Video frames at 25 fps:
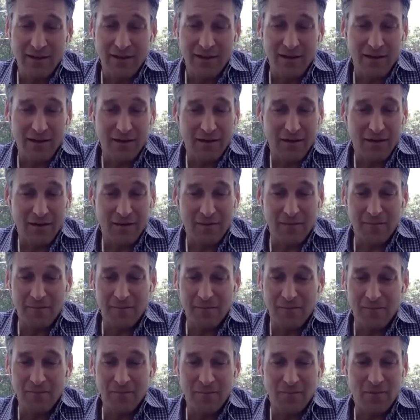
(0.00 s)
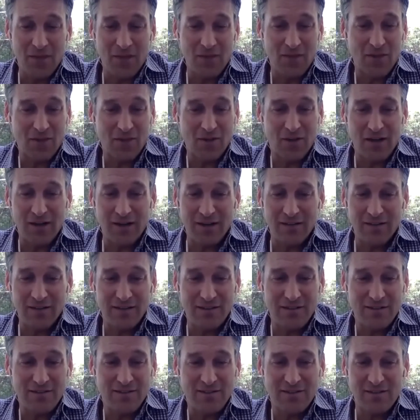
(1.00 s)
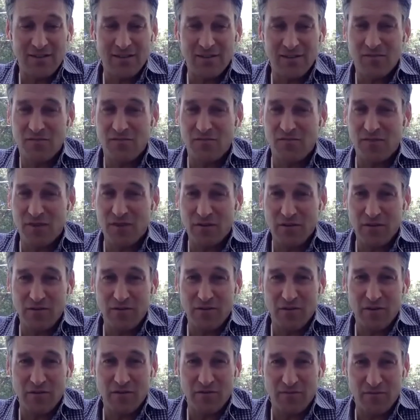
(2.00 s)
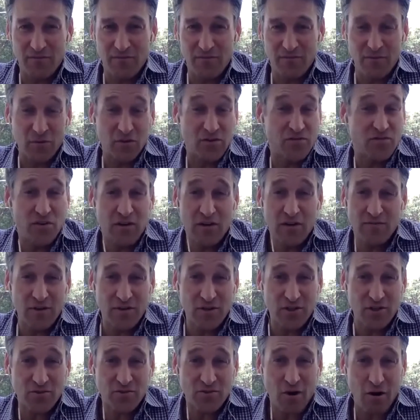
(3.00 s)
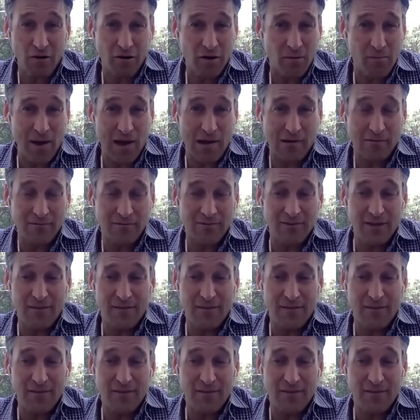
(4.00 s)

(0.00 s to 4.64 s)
that the client is very, very, feels very, very strong about.